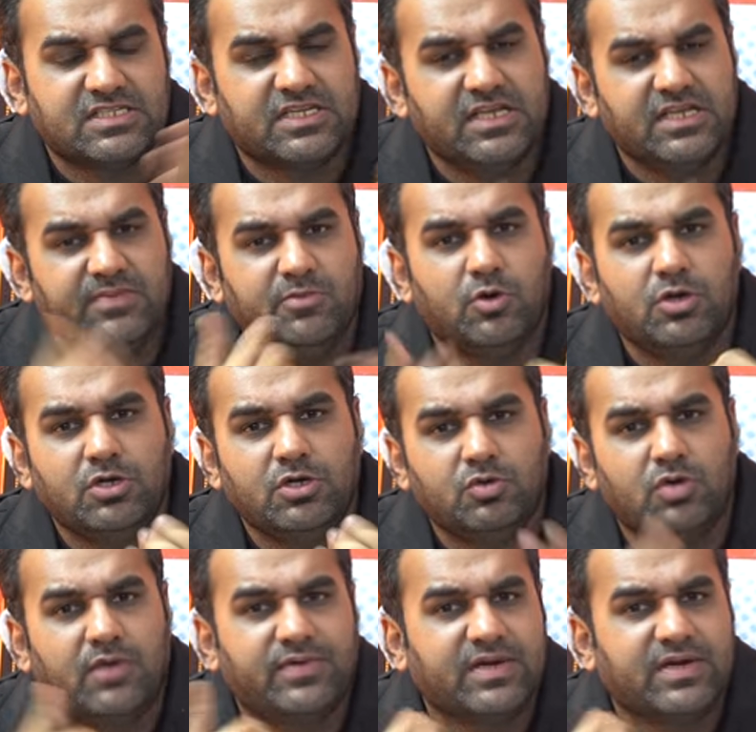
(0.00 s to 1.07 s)
keep going to
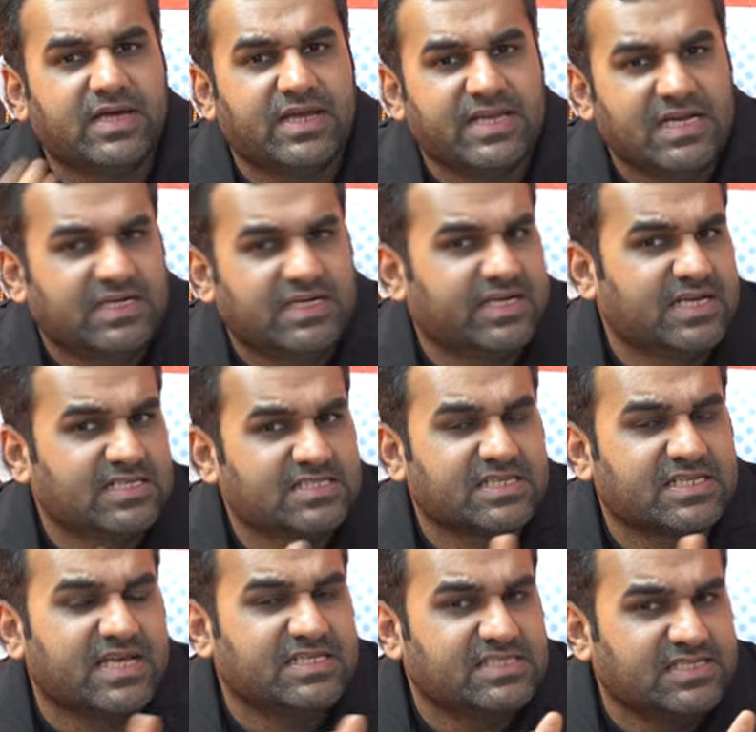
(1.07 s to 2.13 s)
our career desk
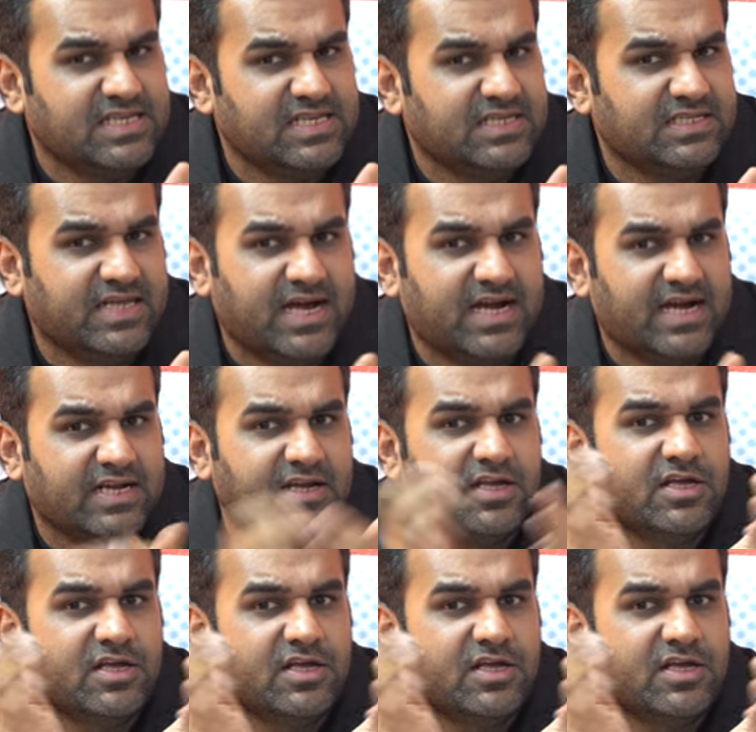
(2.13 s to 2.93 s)
and saying that